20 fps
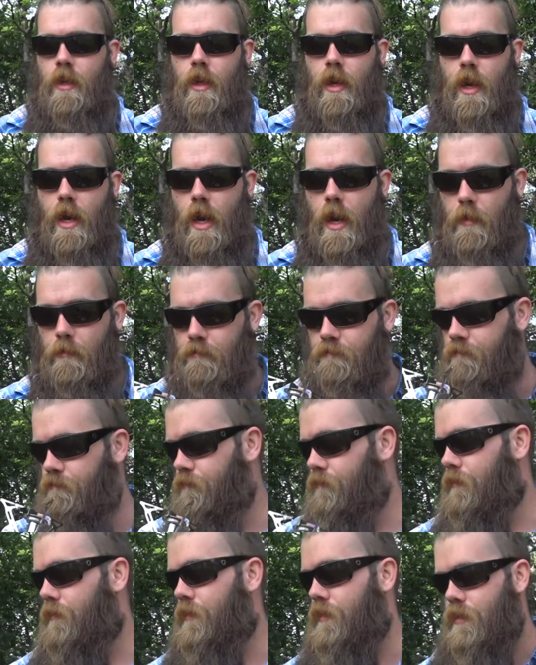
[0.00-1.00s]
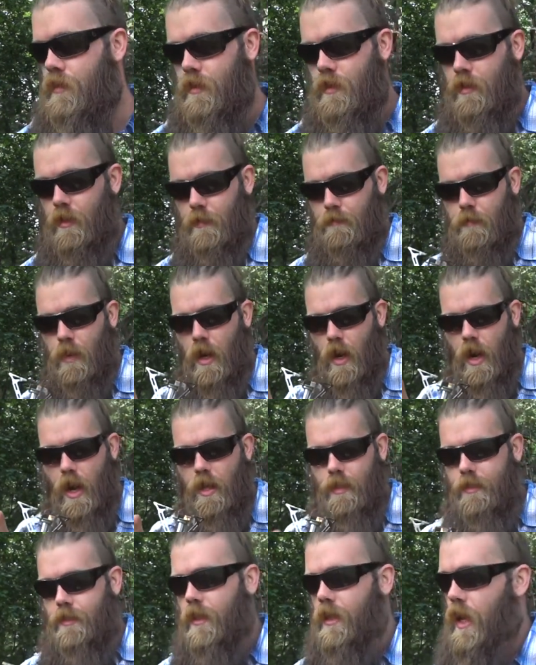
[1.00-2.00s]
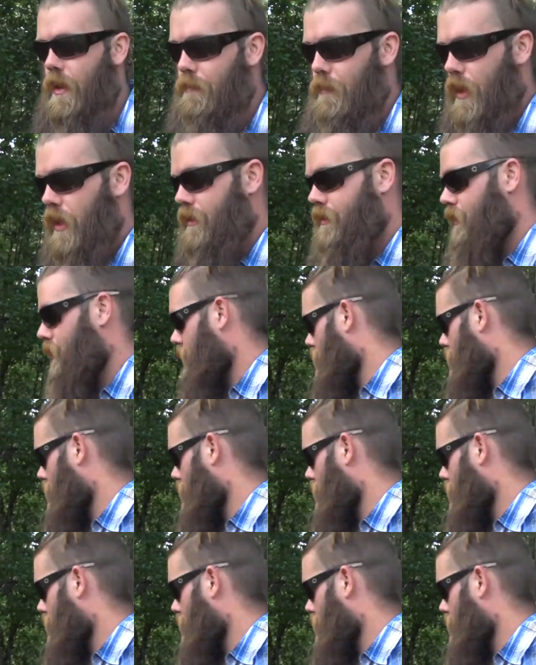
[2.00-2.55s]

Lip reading: The pot that I bought to